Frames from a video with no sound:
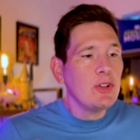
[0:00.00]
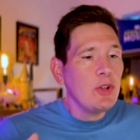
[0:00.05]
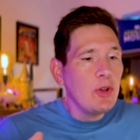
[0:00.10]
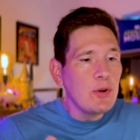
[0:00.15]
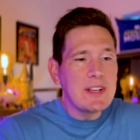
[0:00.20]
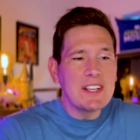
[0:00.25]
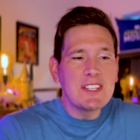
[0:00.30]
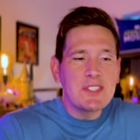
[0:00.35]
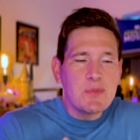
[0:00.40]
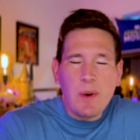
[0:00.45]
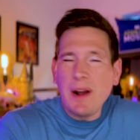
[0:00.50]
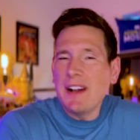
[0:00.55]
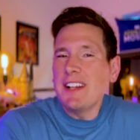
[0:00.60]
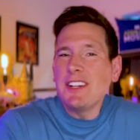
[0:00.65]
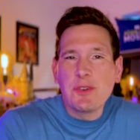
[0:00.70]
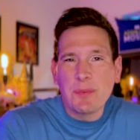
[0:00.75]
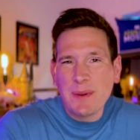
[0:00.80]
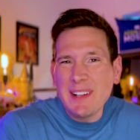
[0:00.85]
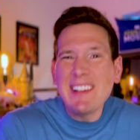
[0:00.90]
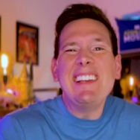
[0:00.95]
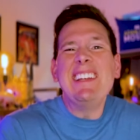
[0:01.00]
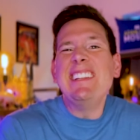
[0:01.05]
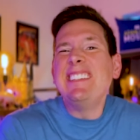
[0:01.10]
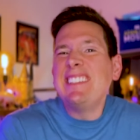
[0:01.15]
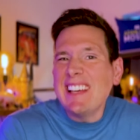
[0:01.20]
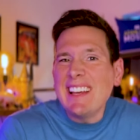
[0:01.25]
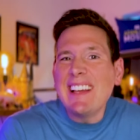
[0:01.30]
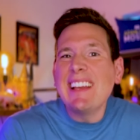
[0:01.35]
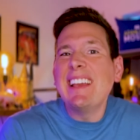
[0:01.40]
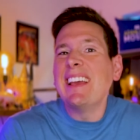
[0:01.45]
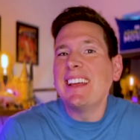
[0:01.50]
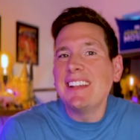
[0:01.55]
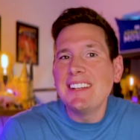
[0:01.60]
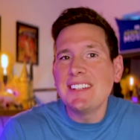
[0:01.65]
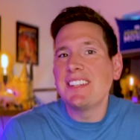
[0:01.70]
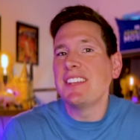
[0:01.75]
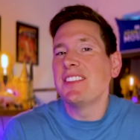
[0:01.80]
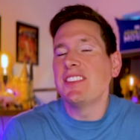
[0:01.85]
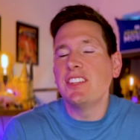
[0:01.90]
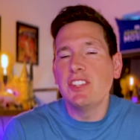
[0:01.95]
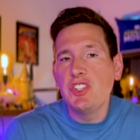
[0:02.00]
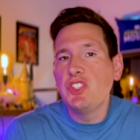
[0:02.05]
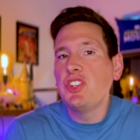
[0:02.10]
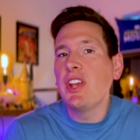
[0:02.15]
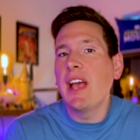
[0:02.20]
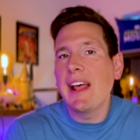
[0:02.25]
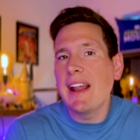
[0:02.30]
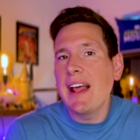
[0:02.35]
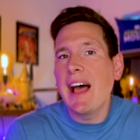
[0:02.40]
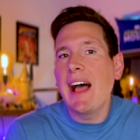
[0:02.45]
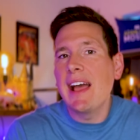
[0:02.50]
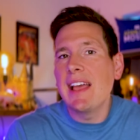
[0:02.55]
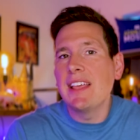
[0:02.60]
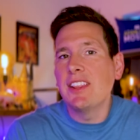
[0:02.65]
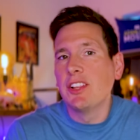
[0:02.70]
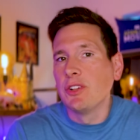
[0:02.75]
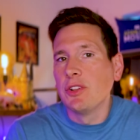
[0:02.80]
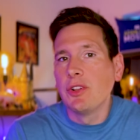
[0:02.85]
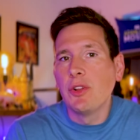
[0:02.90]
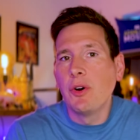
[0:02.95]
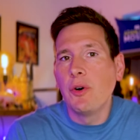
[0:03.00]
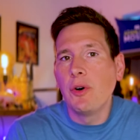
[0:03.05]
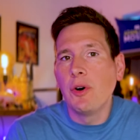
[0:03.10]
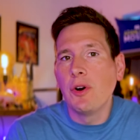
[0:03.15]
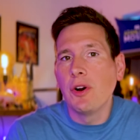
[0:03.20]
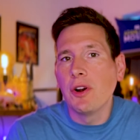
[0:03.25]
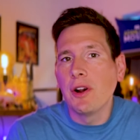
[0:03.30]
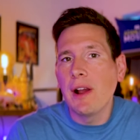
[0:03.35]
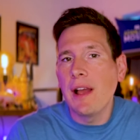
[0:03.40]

Lucas wanted to really dig into the Jedi, the lore,